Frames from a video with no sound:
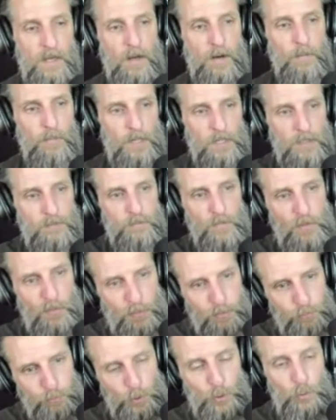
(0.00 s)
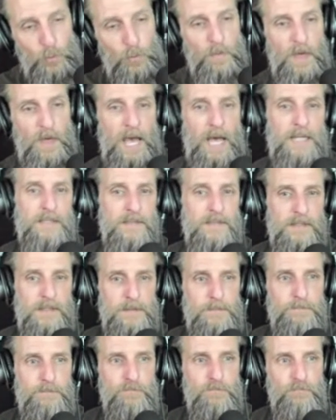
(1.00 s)
but through that,
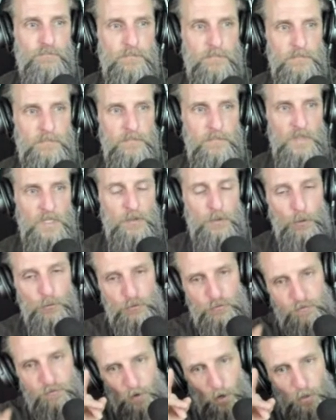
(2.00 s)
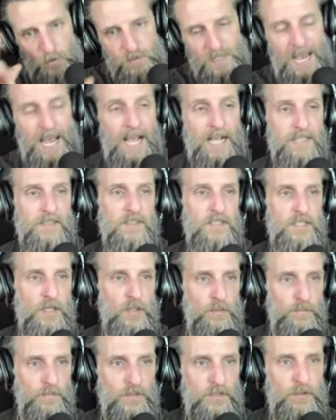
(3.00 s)
those false
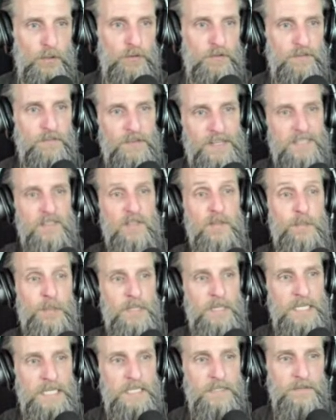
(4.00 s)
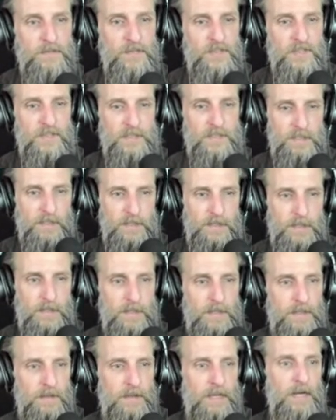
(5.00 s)
axioms, those fixed beliefs,
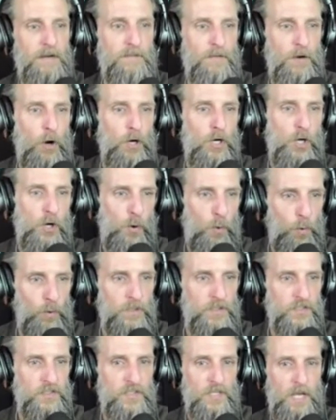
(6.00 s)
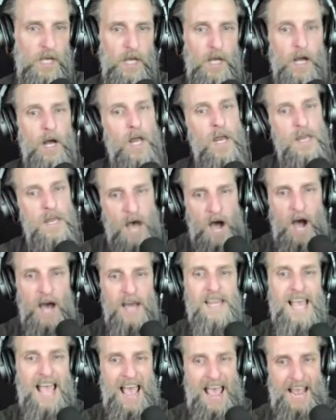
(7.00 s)
they are, of course,
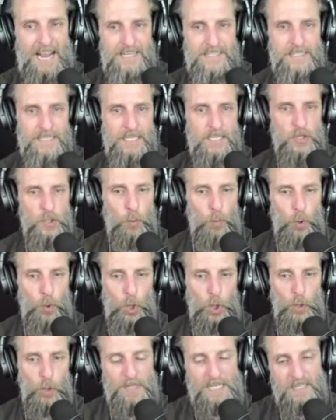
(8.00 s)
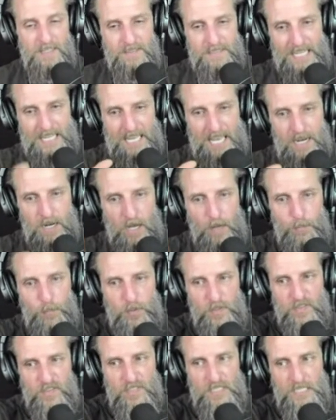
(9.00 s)
not acting in the world because they cannot
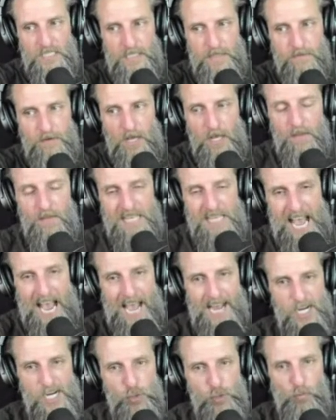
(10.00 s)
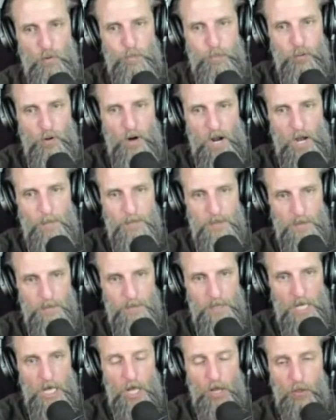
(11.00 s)
perceive the actual
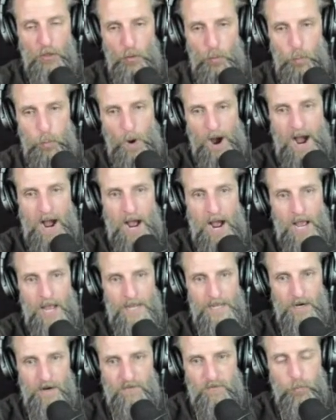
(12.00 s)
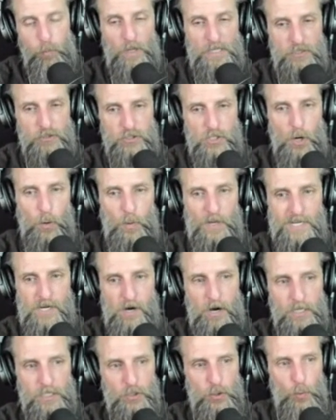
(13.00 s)
problem, the why of what is going
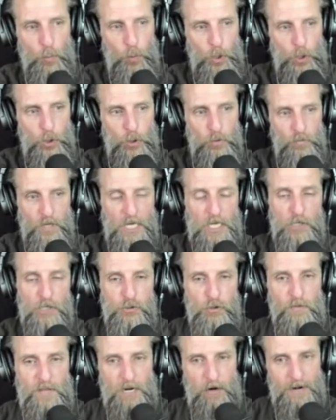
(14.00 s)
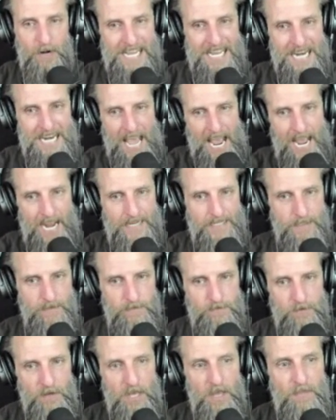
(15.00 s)
on in the world, so they are
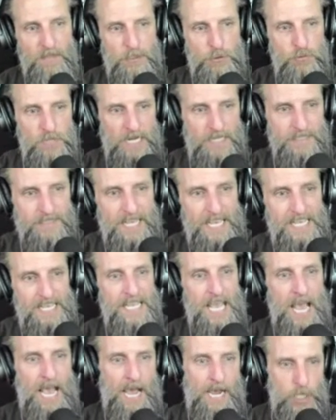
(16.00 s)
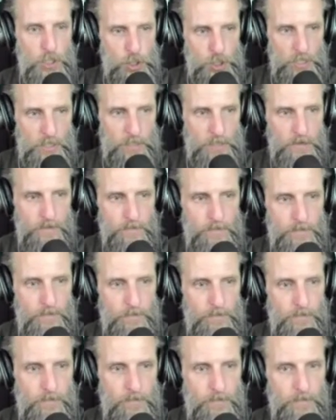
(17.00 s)
inactive. They do not take action.
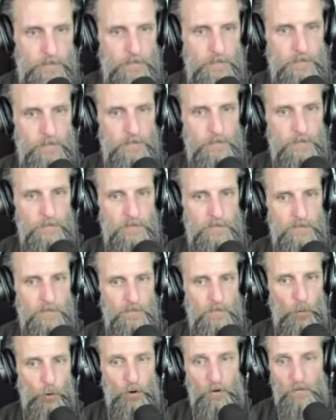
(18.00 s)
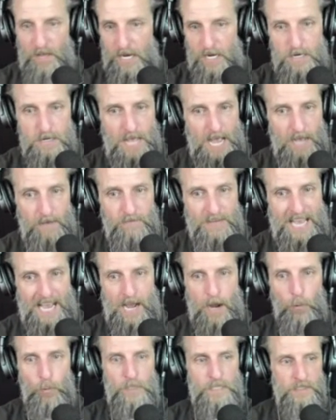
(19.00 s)
Or they have
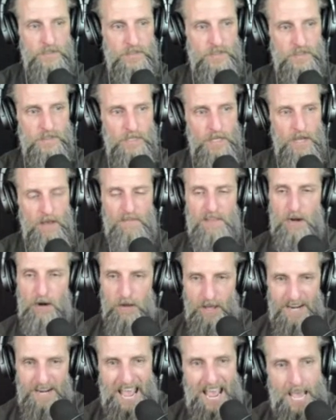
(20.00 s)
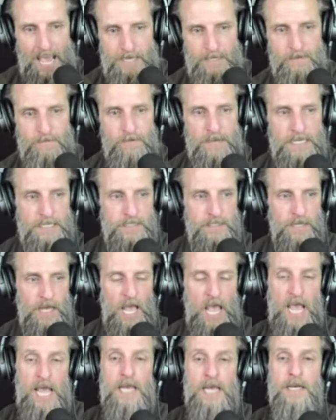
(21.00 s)
cowardice. They are not activated
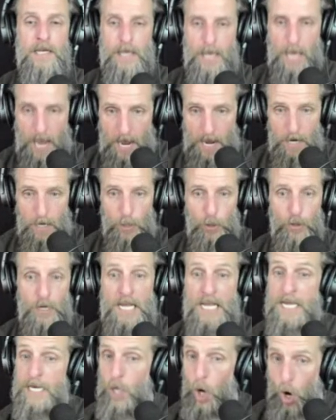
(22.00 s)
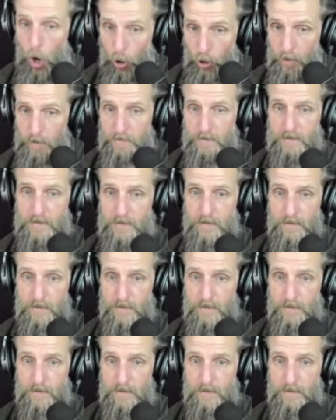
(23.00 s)
in care, in heart.